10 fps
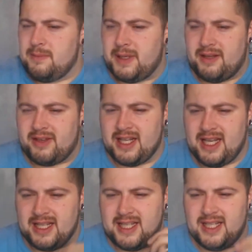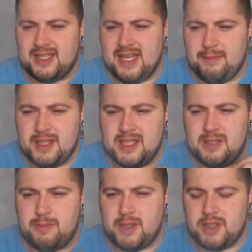But you've got that kind of lemon
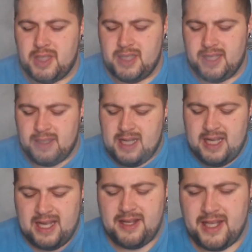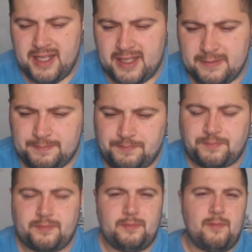sponge in there. I think
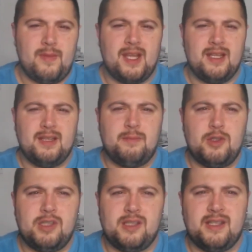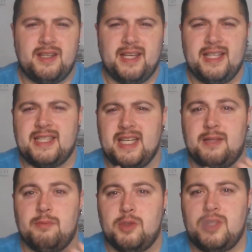the thing it
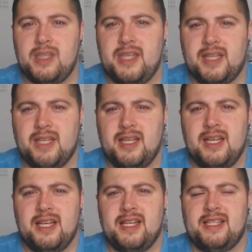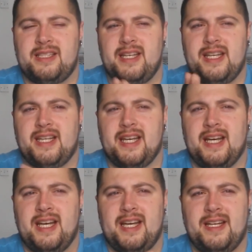tastes most like is like,
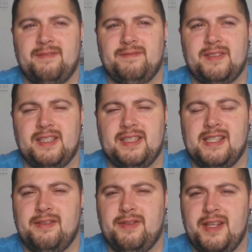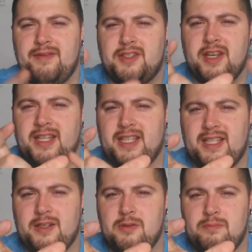if you ever tried the
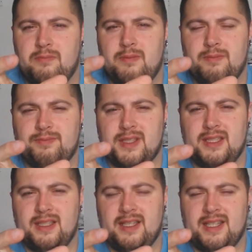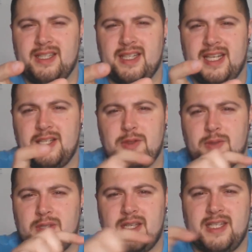little, I think they're Angel
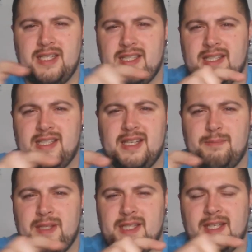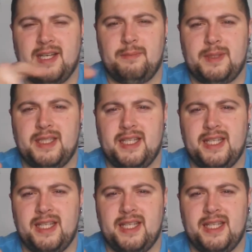Slices, it's the Mr. Kipling